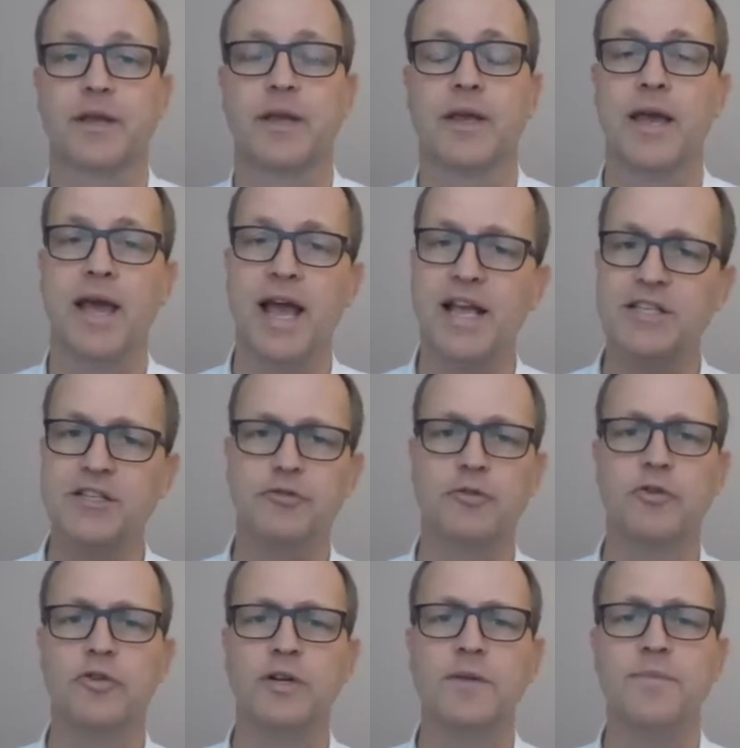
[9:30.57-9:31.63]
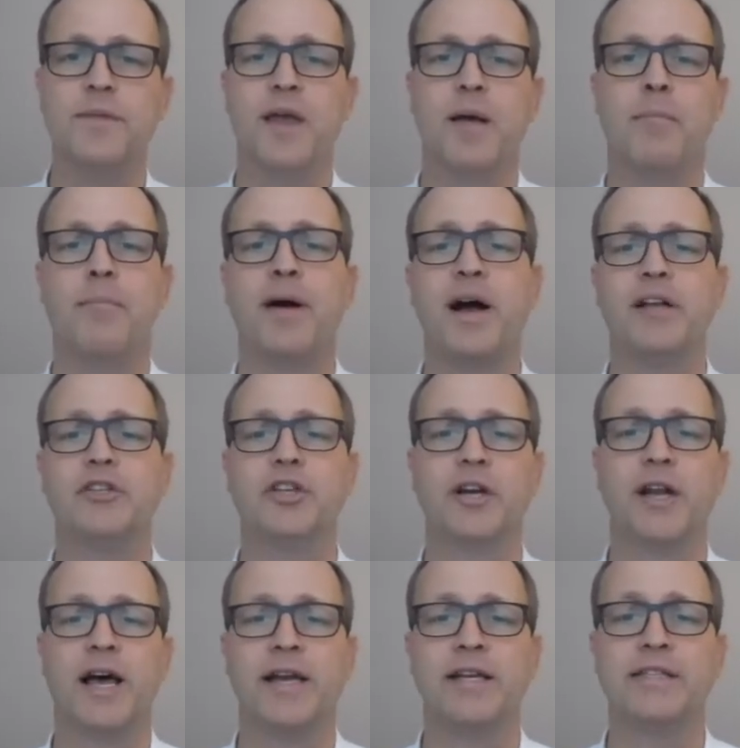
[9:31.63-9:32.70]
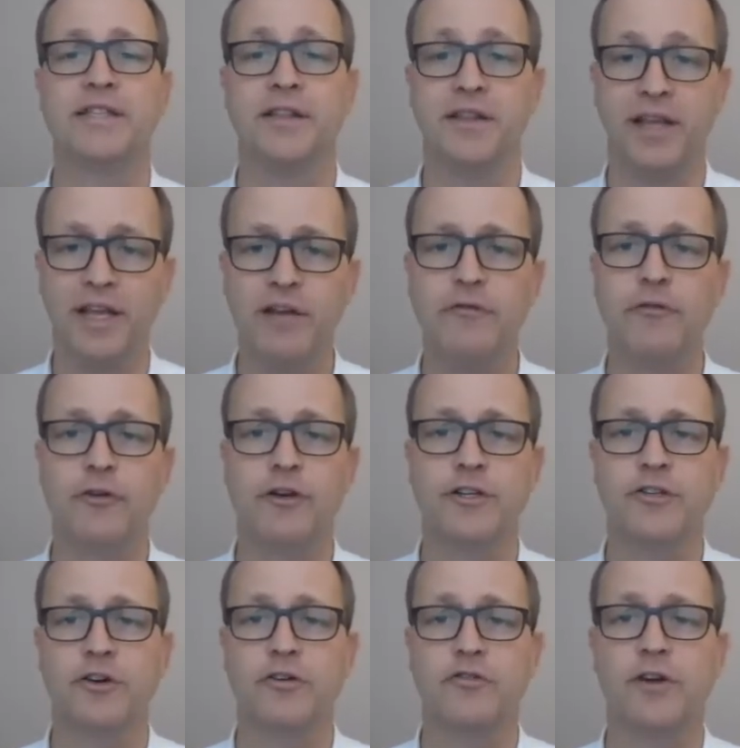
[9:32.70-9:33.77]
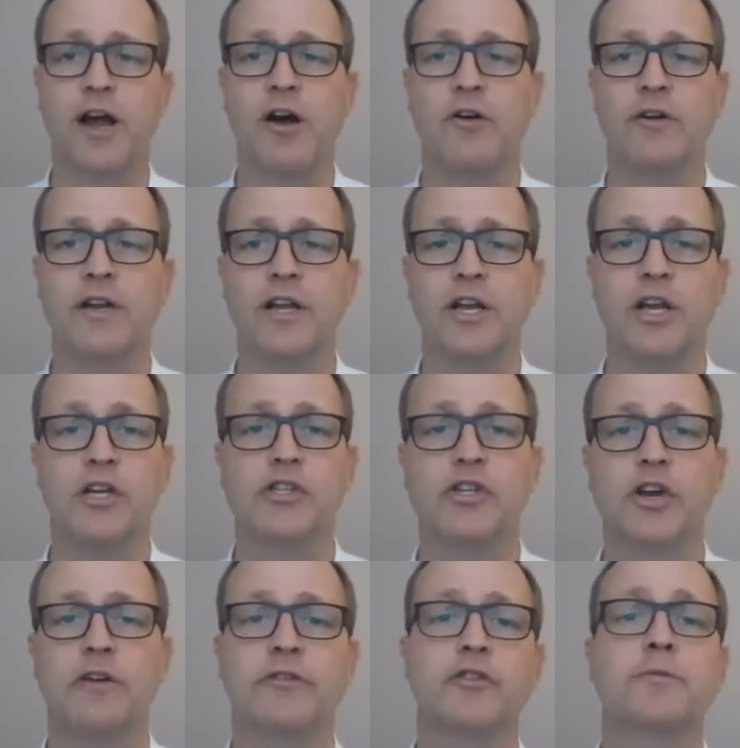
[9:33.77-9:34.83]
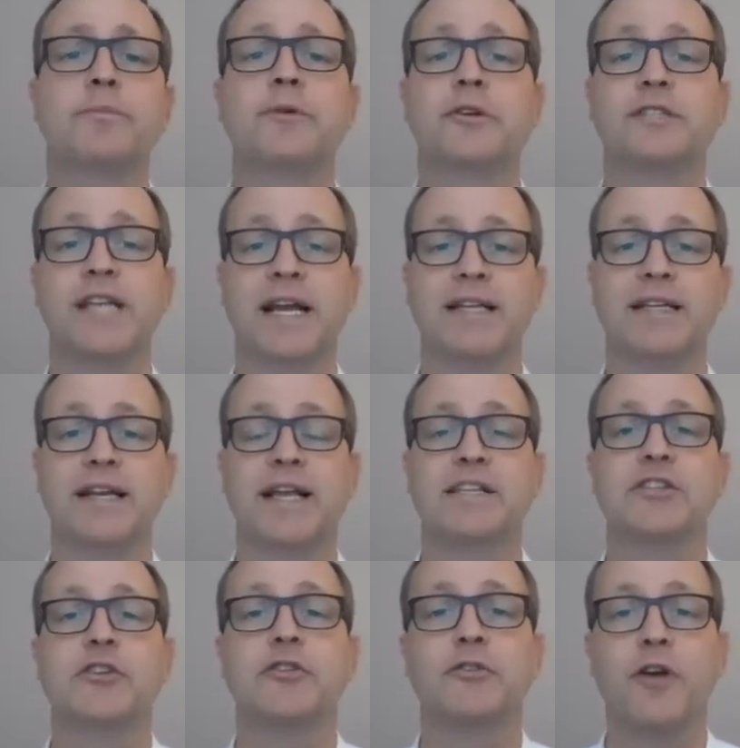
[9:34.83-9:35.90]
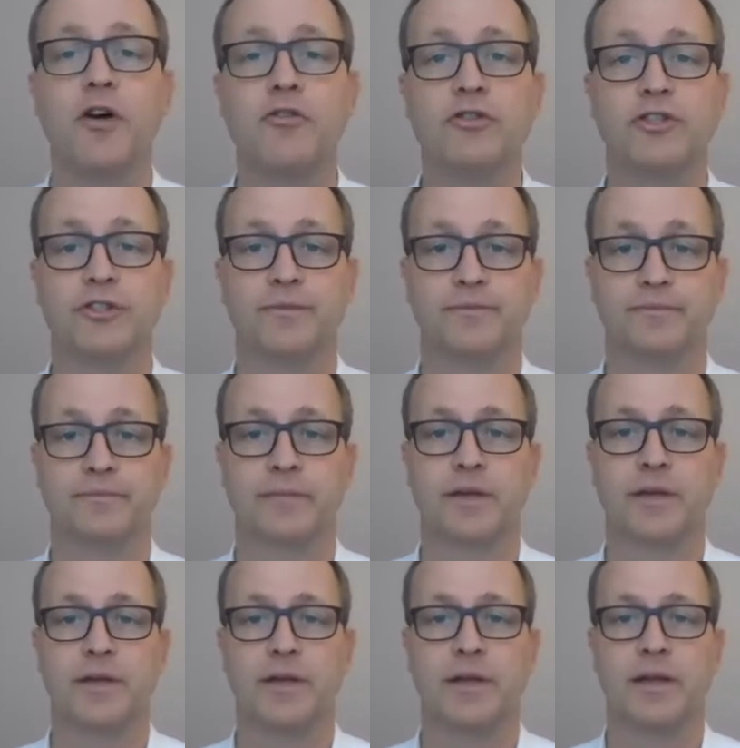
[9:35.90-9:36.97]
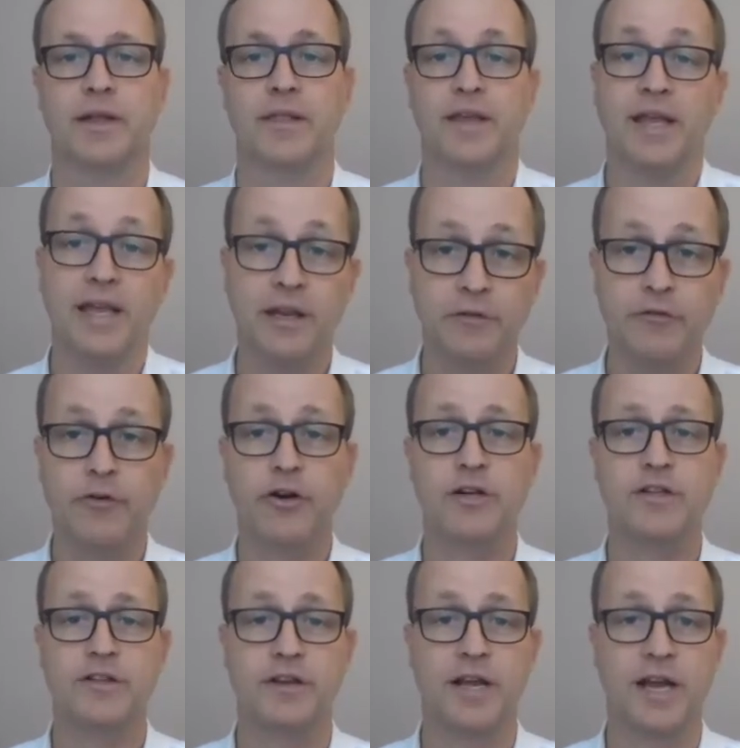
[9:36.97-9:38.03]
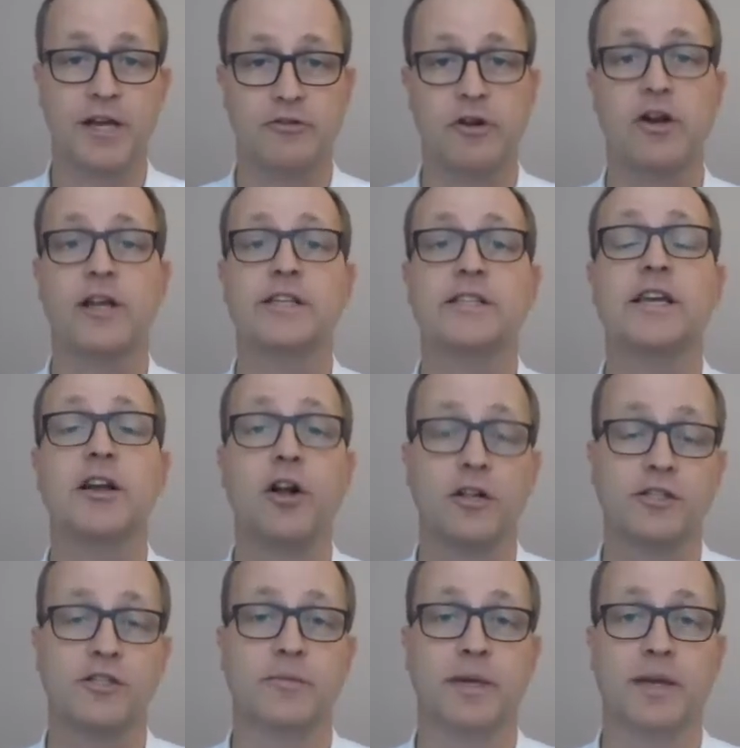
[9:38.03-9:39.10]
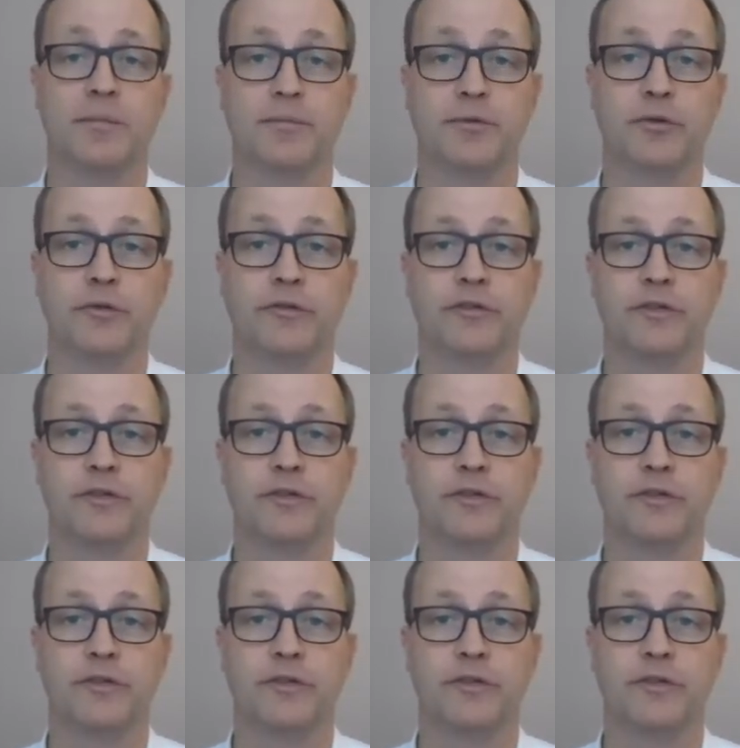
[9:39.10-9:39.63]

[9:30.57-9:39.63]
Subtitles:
As a rule, partial linings in the invert or crown serve to protect against corrosion. In the invert, the hydraulics can also be improved.